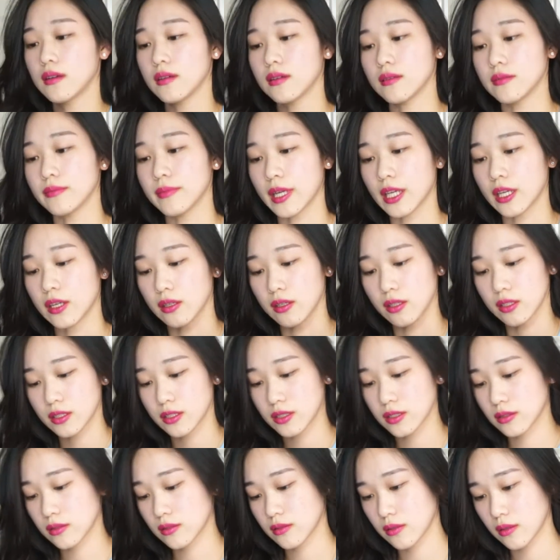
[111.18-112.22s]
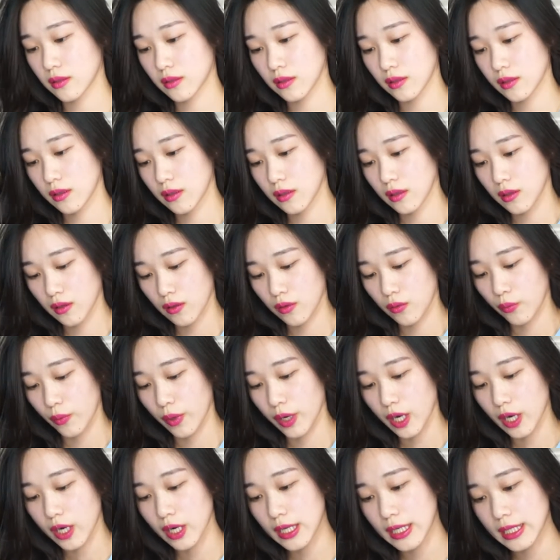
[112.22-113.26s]
Oh my gosh,
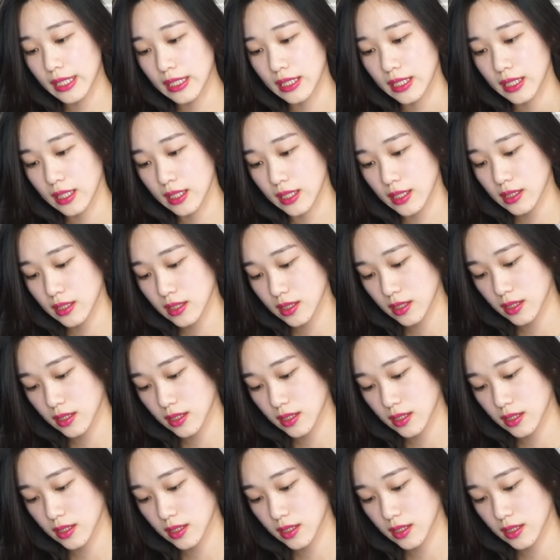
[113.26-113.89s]
where is,